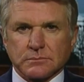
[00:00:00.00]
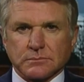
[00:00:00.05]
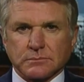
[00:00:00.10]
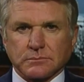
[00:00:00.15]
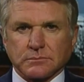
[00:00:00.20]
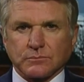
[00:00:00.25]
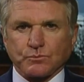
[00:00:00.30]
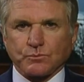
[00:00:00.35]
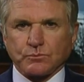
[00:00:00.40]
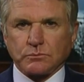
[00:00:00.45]

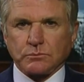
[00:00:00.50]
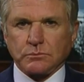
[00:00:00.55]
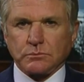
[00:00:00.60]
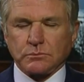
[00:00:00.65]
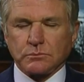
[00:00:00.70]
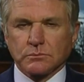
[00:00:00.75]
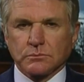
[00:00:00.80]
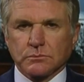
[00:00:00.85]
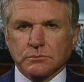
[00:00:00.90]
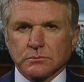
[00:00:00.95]

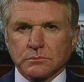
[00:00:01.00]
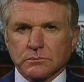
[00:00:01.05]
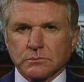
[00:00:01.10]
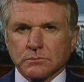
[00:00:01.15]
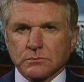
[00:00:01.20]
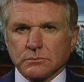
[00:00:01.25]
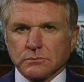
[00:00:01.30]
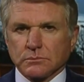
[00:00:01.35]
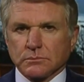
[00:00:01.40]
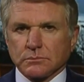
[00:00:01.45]

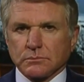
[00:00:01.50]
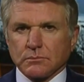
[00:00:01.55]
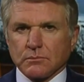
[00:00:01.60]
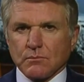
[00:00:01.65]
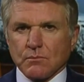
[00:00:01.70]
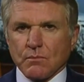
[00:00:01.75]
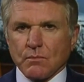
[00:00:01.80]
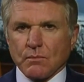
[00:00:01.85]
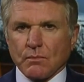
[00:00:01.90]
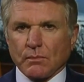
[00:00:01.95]

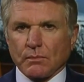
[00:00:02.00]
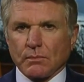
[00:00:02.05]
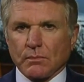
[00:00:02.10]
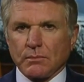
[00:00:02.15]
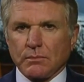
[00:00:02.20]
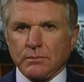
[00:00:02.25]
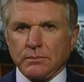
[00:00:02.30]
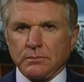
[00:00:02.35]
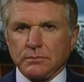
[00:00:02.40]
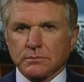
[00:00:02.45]

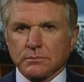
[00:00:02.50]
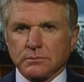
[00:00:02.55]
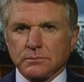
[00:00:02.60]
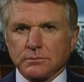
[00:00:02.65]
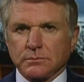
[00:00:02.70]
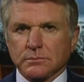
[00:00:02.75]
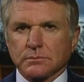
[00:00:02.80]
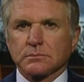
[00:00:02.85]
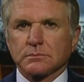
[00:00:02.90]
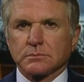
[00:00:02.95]

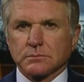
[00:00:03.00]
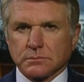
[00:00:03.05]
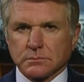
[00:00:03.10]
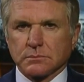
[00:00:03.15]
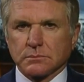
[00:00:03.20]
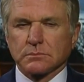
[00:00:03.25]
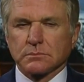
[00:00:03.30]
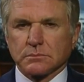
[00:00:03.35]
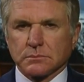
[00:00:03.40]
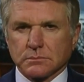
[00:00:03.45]

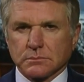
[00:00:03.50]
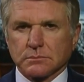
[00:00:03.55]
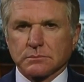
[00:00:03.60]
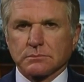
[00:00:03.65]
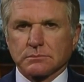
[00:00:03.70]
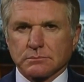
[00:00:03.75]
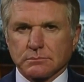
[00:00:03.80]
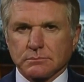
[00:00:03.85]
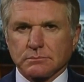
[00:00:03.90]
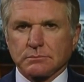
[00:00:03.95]

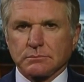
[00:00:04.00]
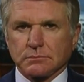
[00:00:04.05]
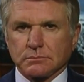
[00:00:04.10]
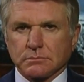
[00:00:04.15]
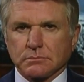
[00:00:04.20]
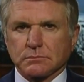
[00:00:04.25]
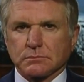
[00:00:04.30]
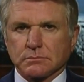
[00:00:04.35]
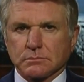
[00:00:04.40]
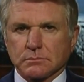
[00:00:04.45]

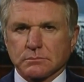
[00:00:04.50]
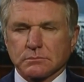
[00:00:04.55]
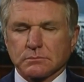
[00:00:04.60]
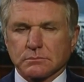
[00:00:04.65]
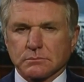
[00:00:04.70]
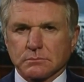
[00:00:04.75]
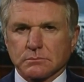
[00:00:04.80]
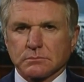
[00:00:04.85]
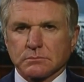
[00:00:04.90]
No words are spoken by the person on screen.